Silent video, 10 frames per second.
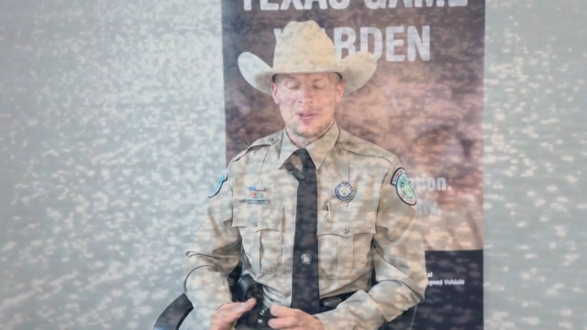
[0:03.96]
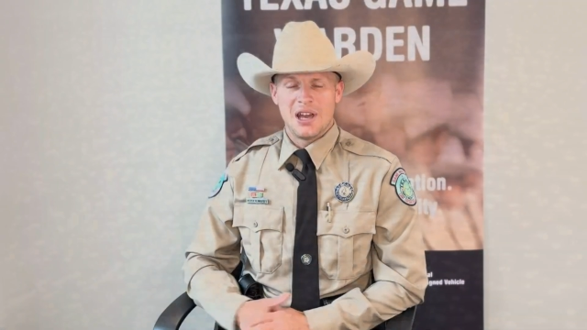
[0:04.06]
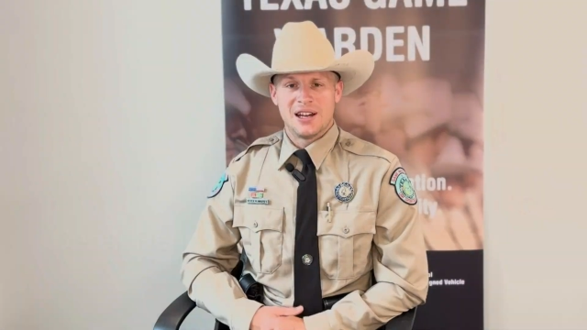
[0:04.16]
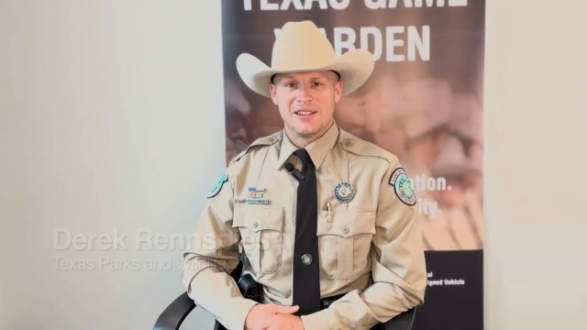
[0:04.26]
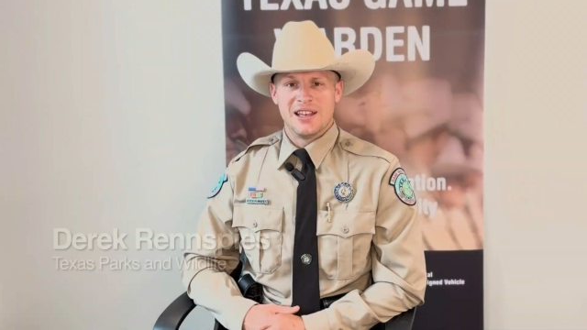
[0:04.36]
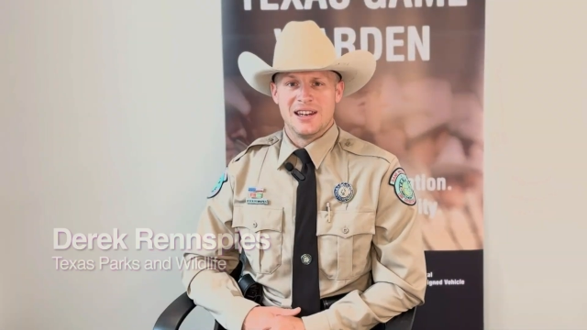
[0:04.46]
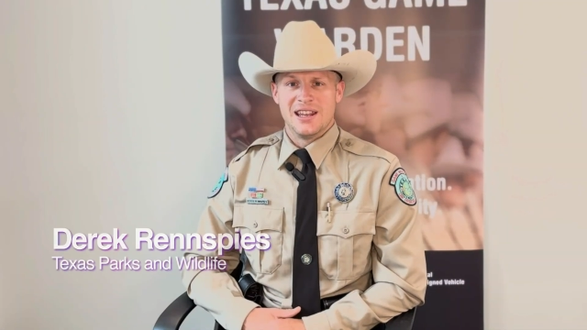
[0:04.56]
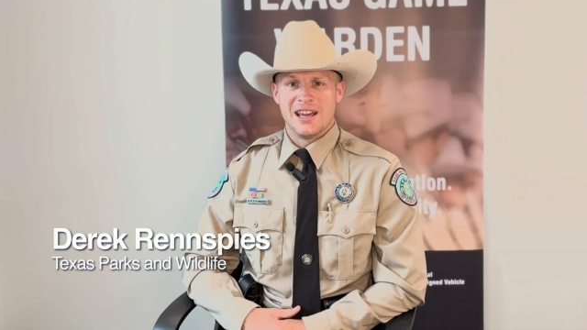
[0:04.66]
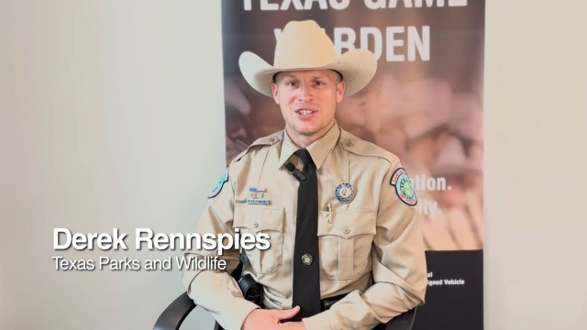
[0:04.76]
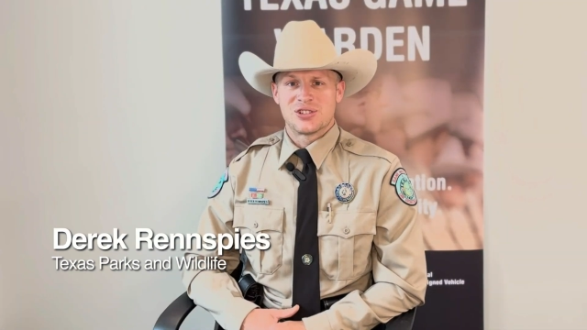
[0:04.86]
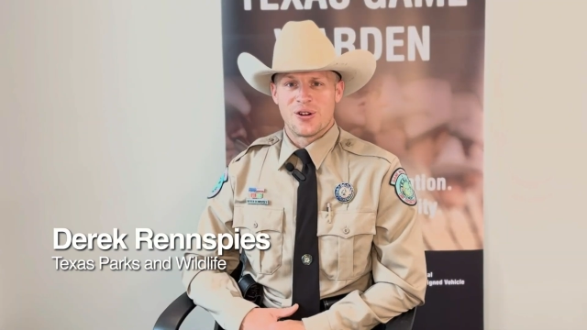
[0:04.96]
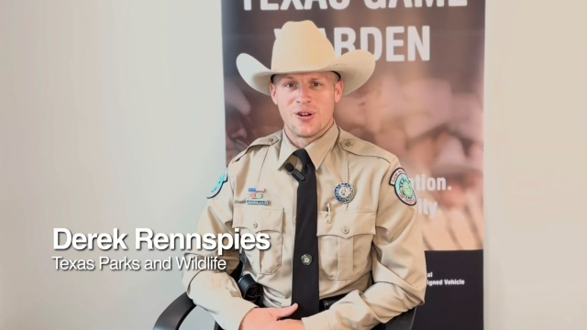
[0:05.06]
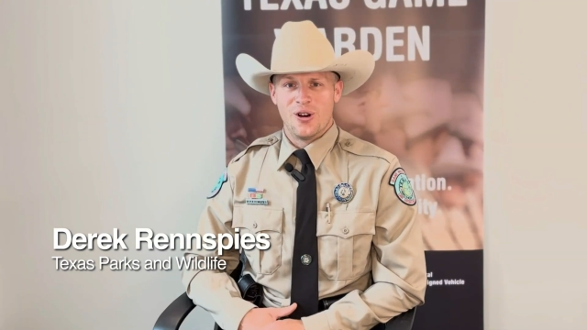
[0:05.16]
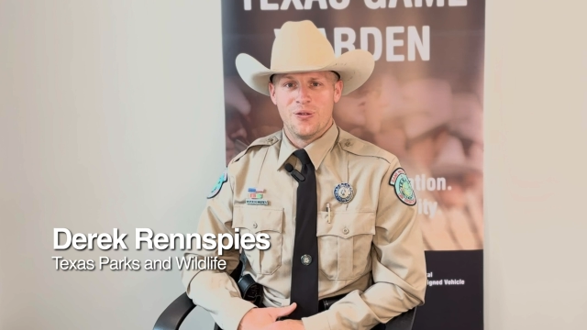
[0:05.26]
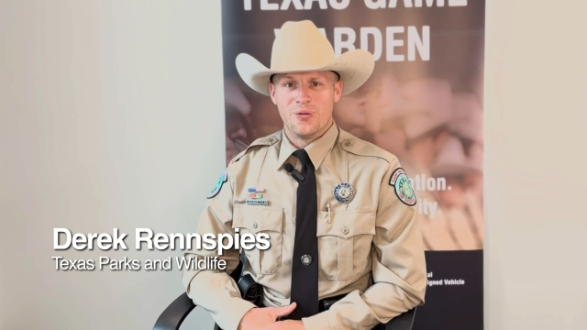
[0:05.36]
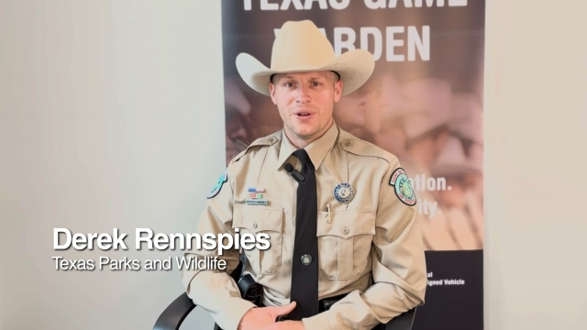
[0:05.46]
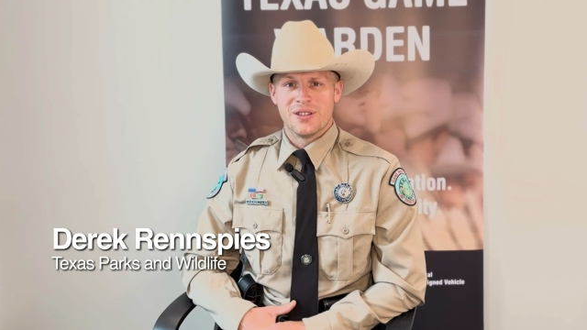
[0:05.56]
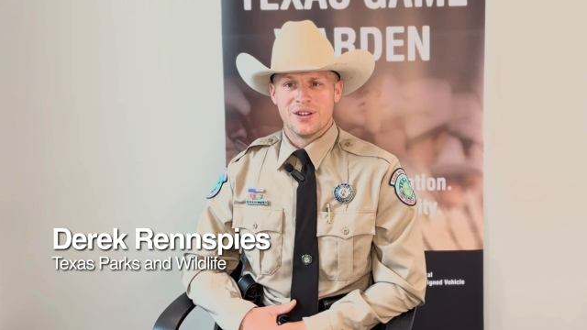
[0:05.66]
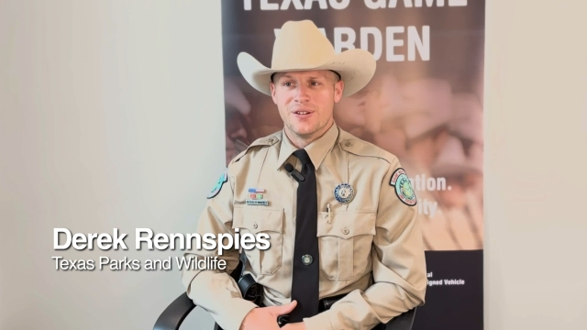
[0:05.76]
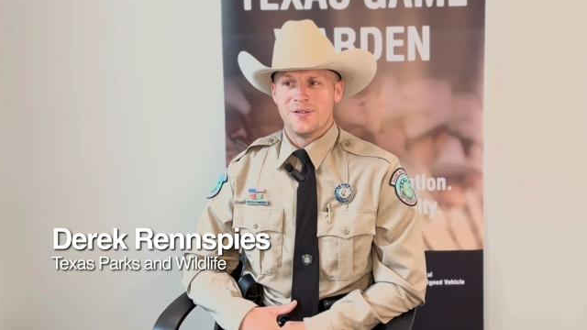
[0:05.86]
we got to that day, it started off
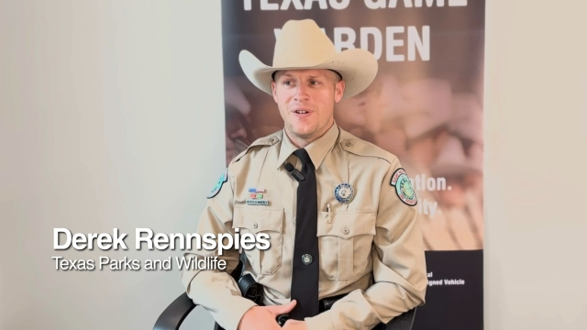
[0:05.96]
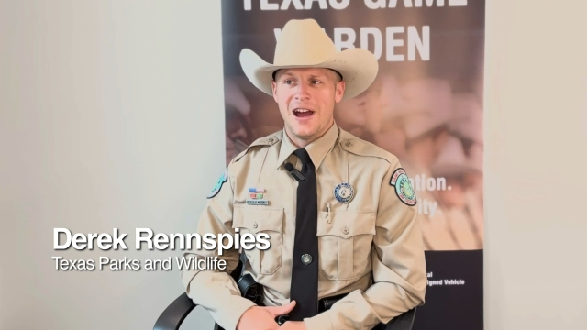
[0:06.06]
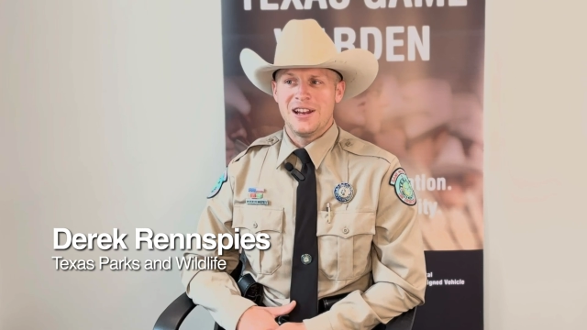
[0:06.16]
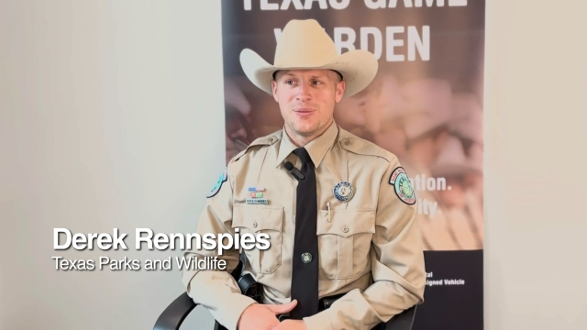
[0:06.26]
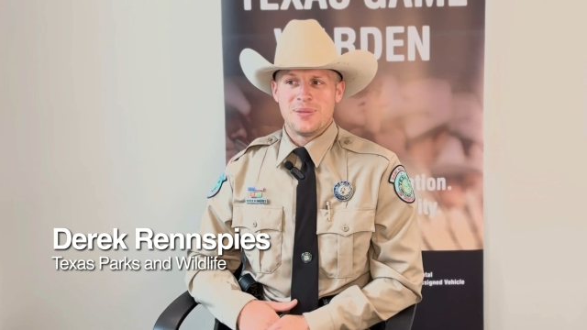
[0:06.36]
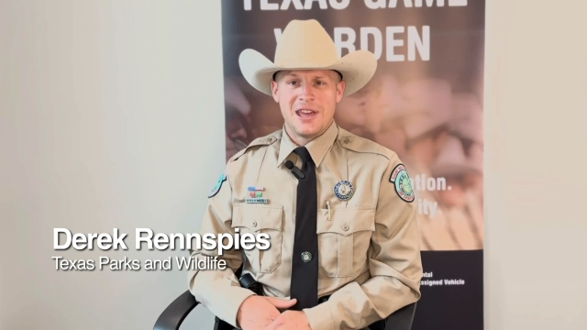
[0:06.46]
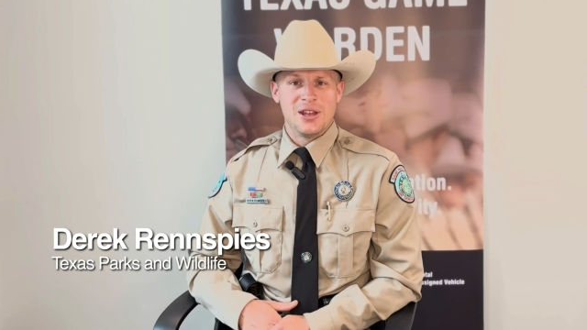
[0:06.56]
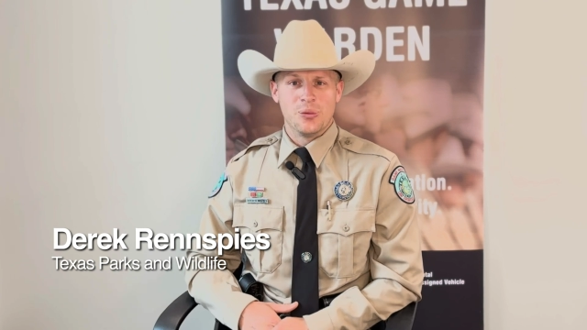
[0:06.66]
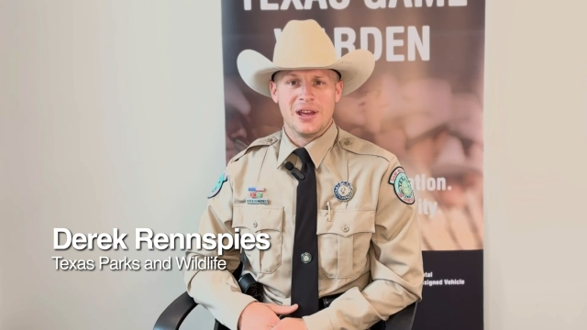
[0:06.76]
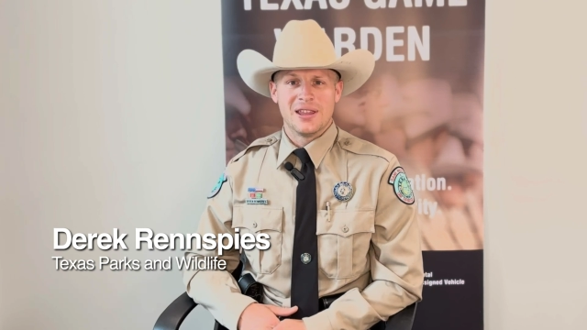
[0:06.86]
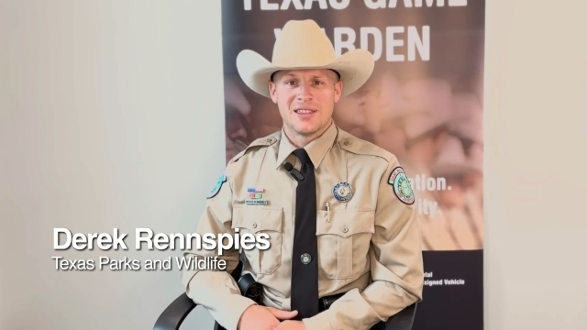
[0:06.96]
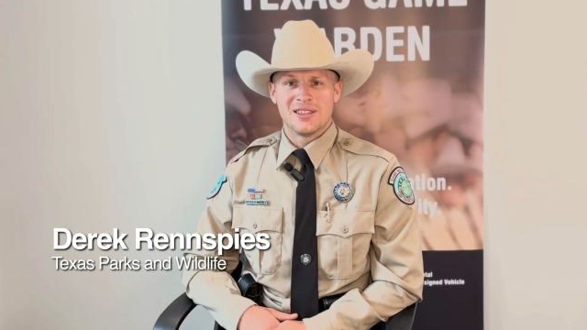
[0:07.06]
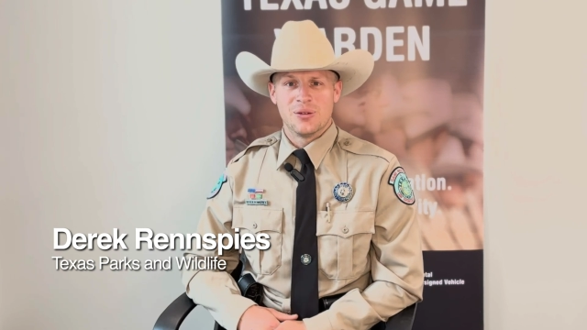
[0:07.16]
with a fight to begin with.